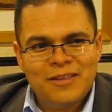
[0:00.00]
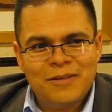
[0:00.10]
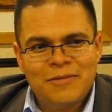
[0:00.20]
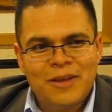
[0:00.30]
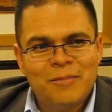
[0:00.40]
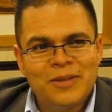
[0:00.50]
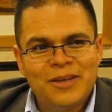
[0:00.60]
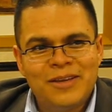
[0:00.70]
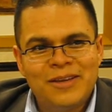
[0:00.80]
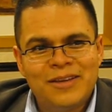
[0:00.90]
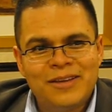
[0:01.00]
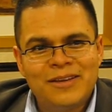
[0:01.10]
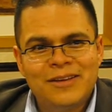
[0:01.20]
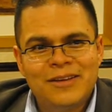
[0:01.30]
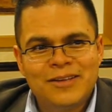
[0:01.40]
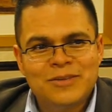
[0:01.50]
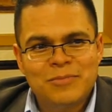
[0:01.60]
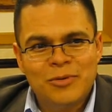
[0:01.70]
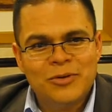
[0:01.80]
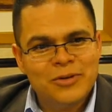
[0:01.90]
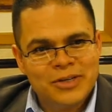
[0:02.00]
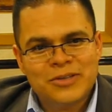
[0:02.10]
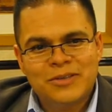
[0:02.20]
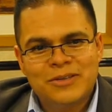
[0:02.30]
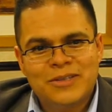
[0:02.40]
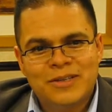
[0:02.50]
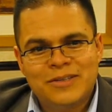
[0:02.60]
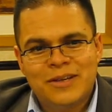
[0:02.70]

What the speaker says: the family, in its more traditional sense,